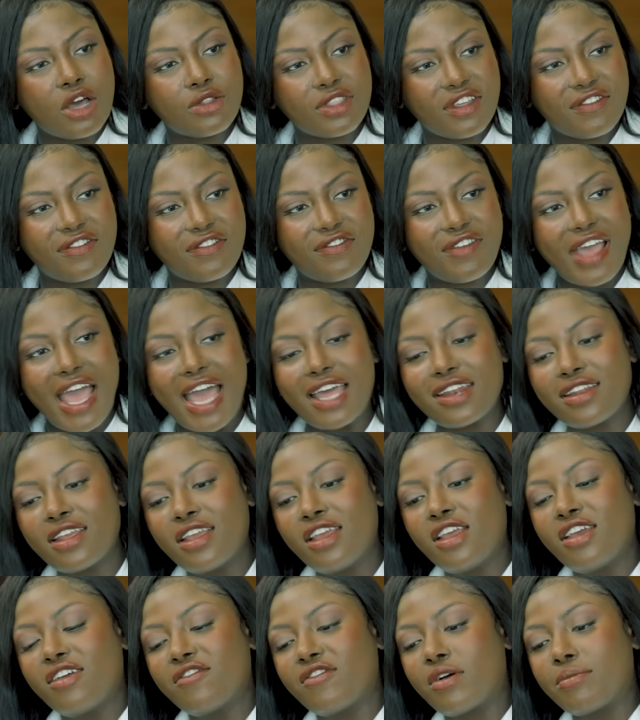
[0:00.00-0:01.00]
out the fat
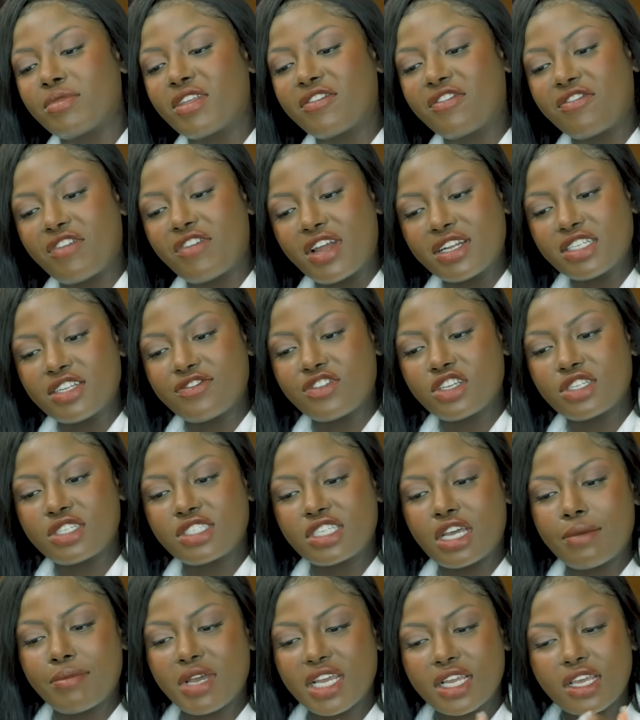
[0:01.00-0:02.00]
from the front of your
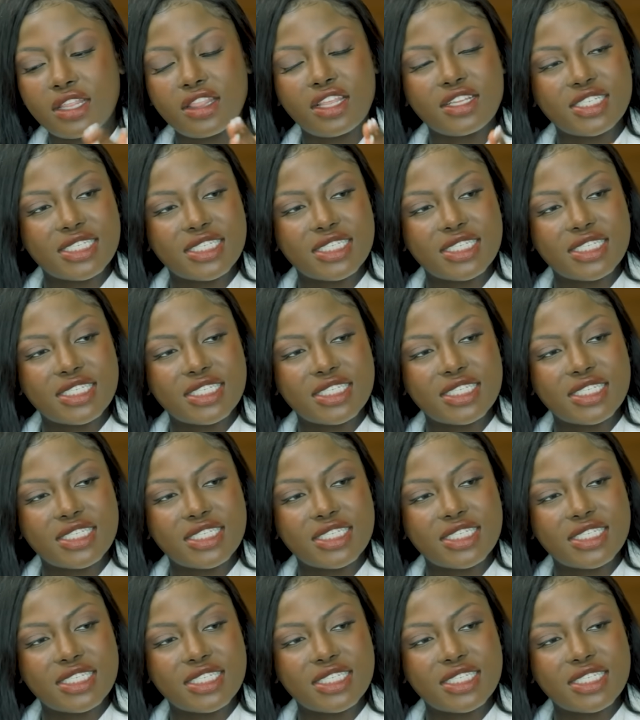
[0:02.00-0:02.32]
stomach, the